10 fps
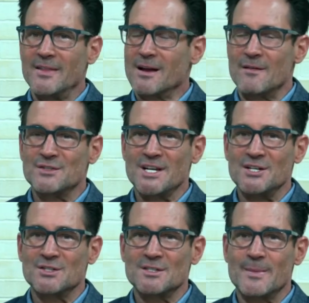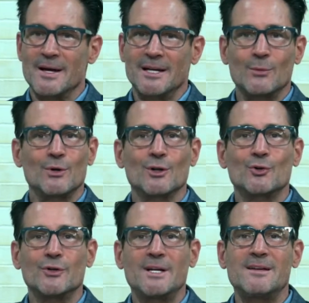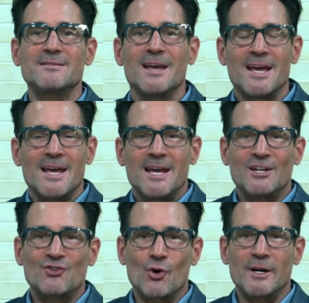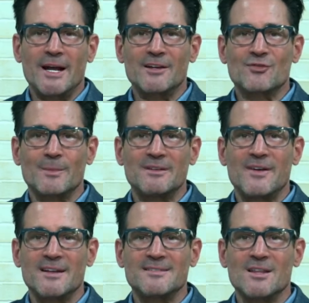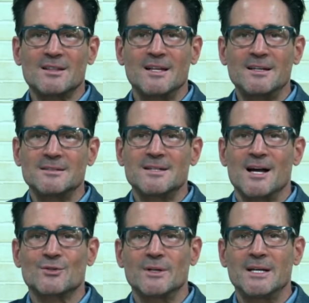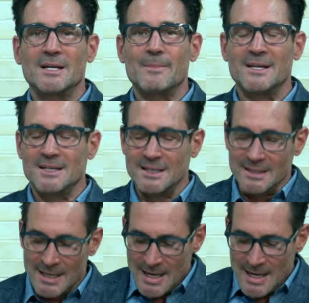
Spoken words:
The conversation is about inguinal hernias. And joining us from Adventist Health Glendale is Dr. Nina Behdin.